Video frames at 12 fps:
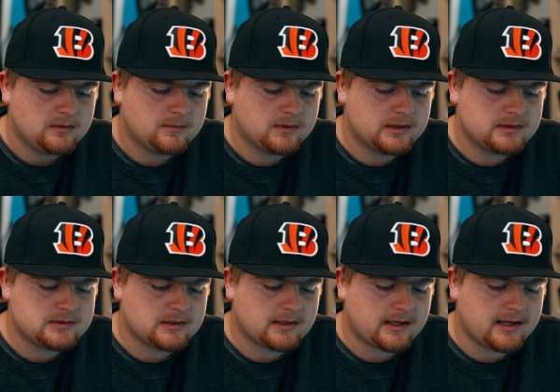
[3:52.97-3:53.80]
We're going to
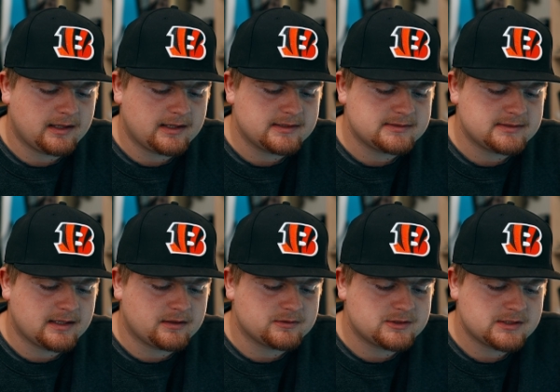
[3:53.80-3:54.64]
turn the highlights
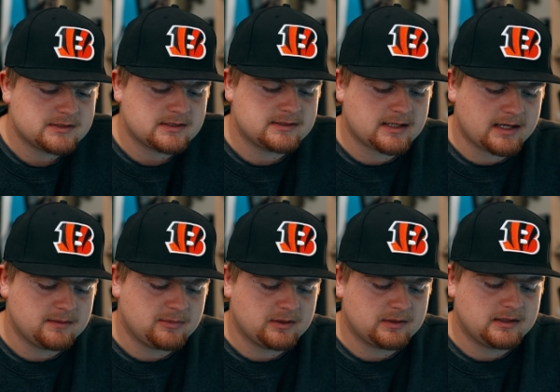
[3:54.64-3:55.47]
down just a
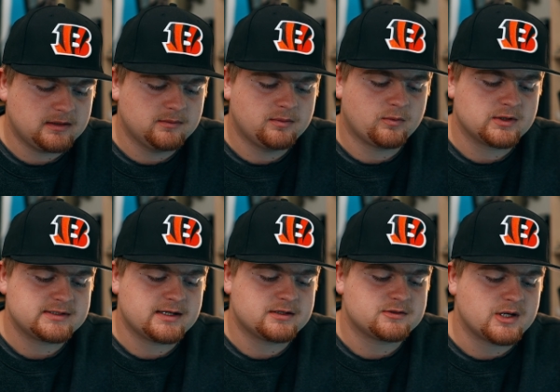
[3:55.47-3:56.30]
tiny bit, get a little bit more
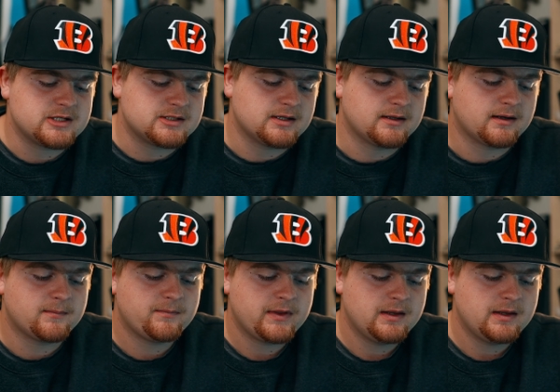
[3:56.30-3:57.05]
saturation in there.